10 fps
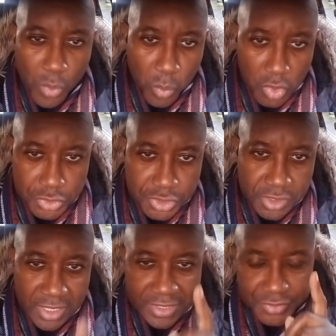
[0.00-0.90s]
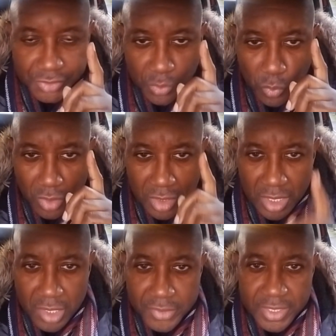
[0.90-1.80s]
Watch and see what
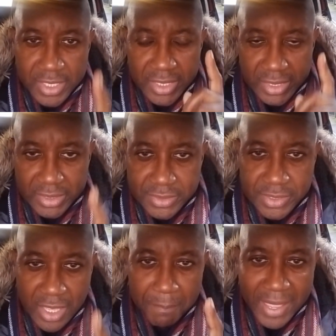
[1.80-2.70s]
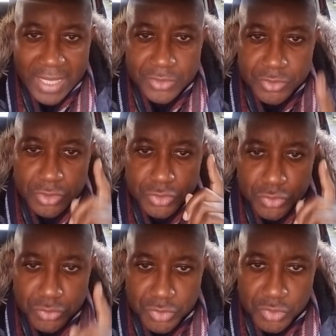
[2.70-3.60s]
God is about
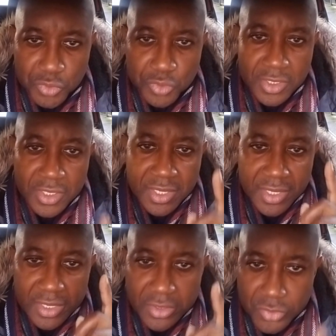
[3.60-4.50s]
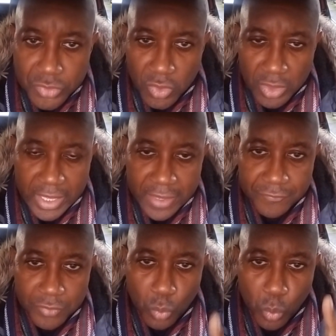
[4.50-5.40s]
to do in your life.